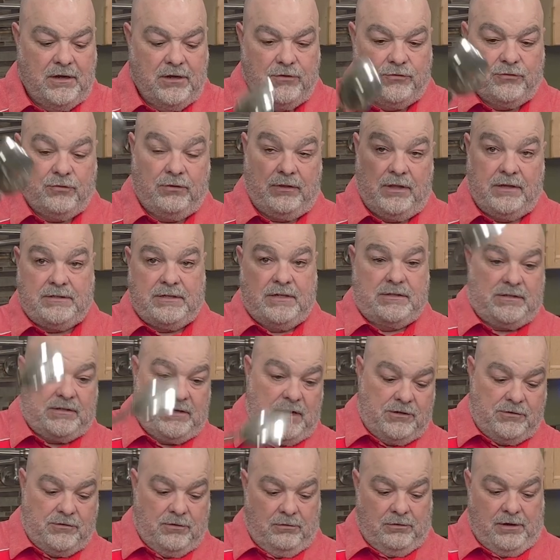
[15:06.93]
So this is a
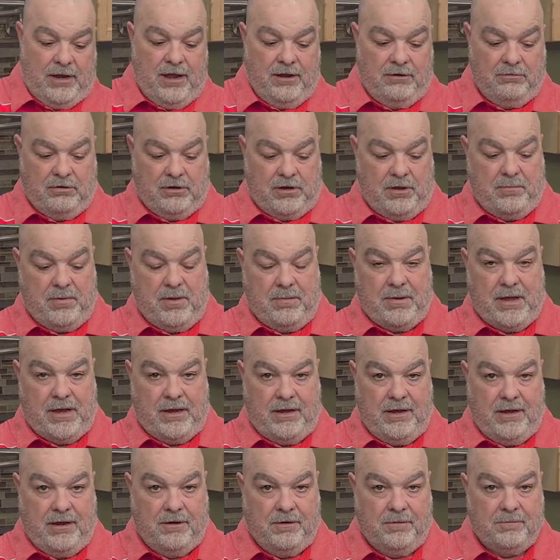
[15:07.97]
nice long handle. I could be back
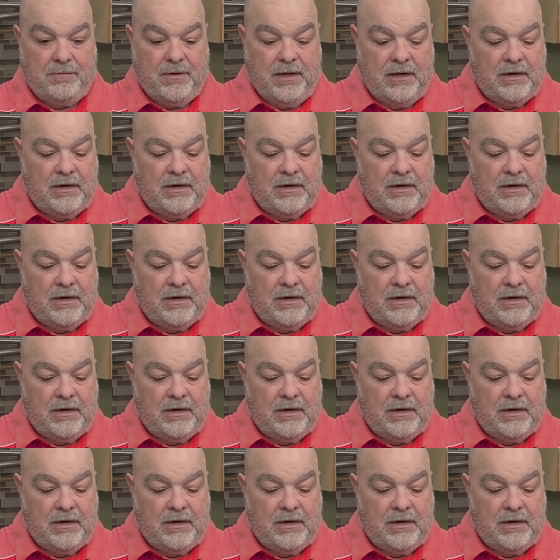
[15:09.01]
here.